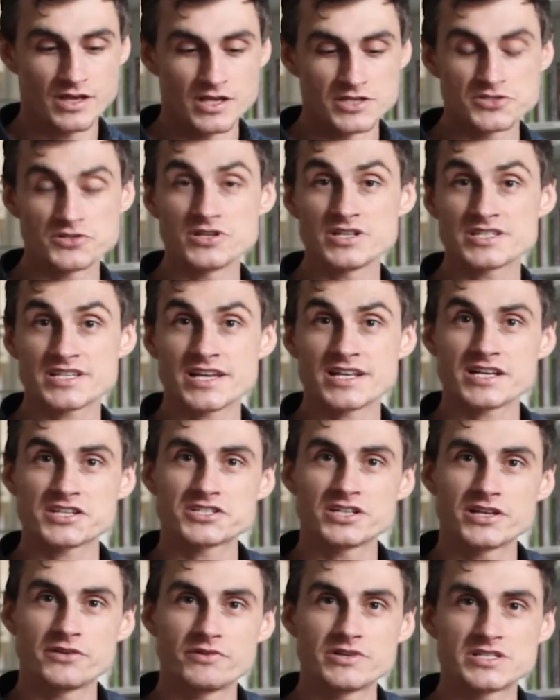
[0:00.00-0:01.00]
students can
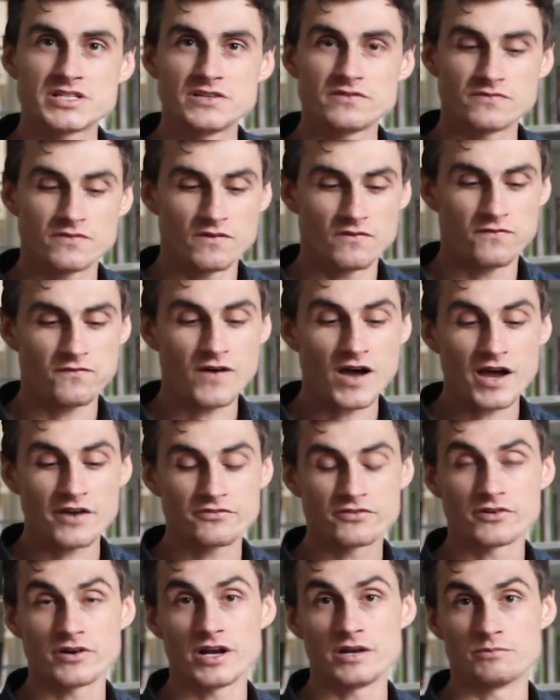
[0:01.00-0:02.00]
actually receive
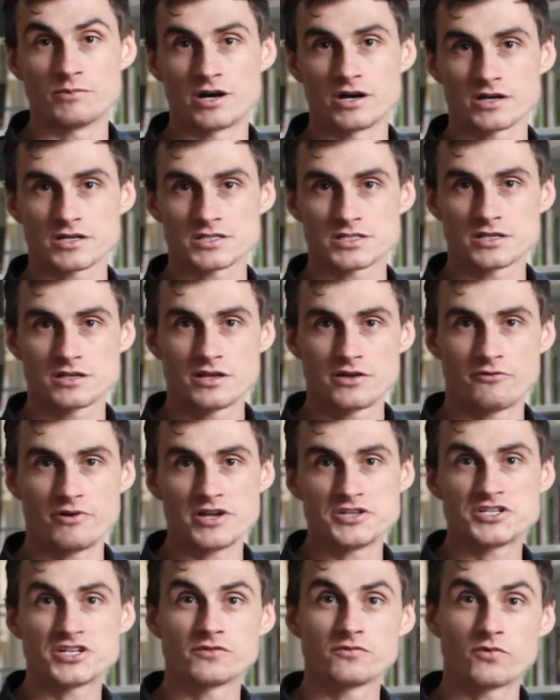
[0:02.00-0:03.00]
five grade marks,
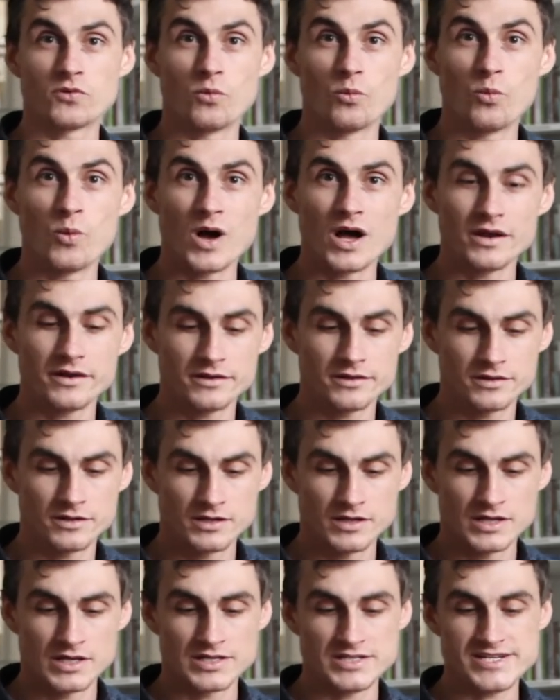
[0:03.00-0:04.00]
ranging from one,
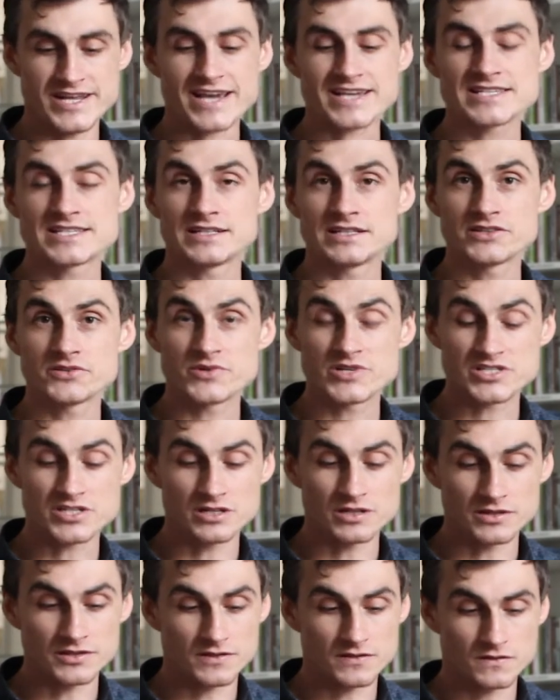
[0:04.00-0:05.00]
the excellent
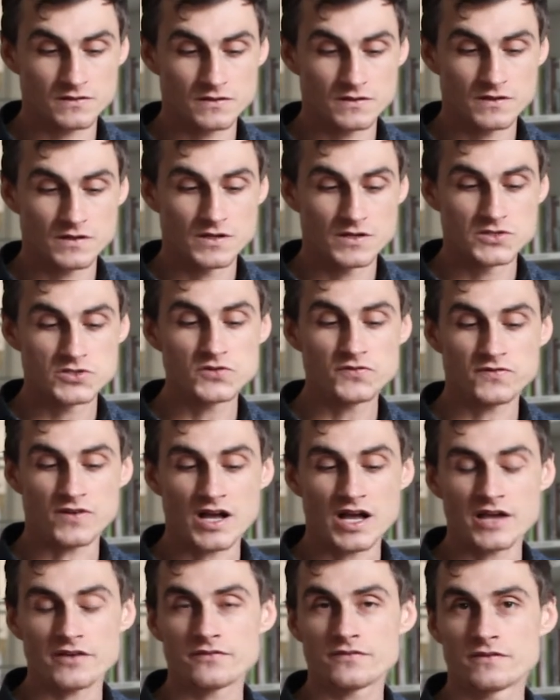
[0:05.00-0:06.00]
result, to
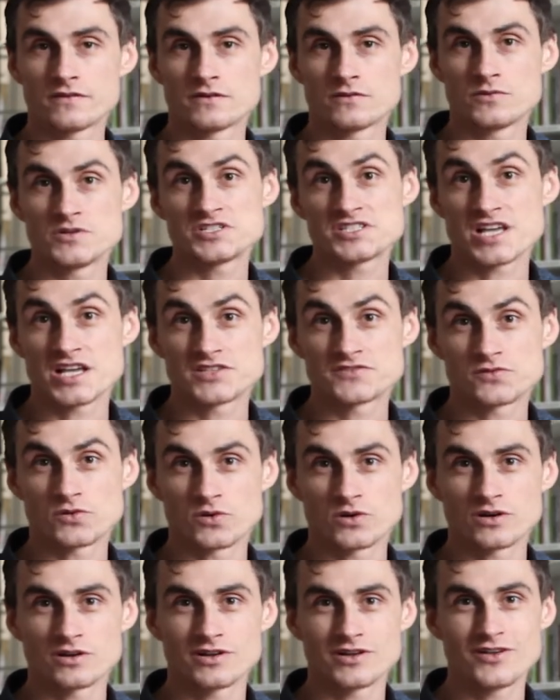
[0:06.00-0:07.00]
five, which stands
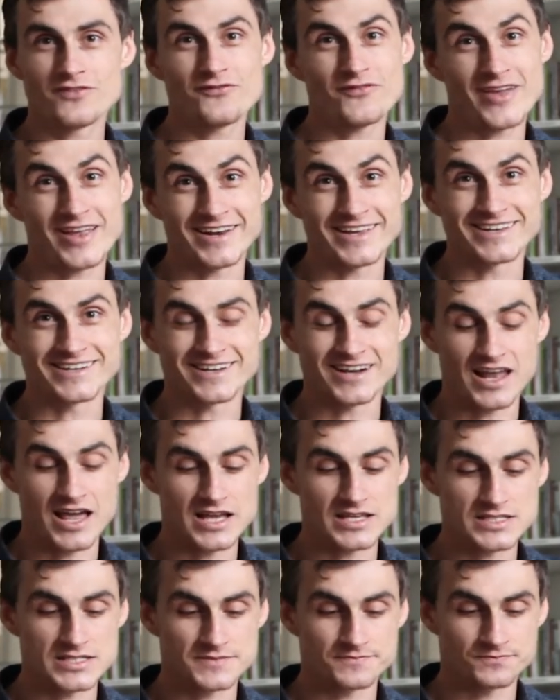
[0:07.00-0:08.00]
for failing the
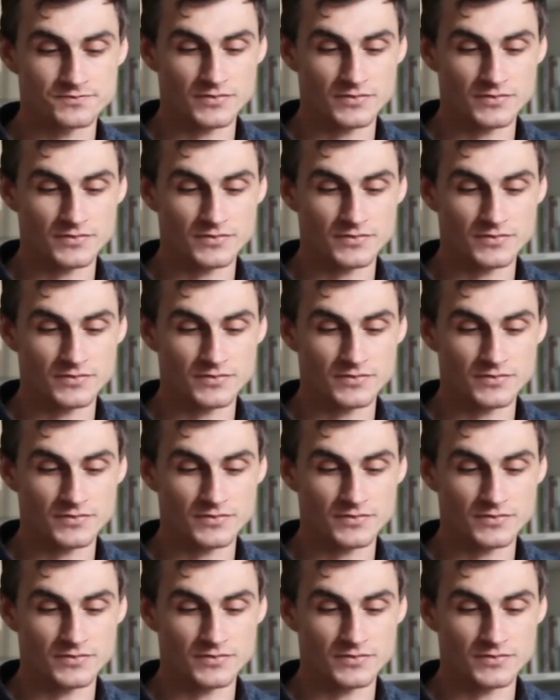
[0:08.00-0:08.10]
class.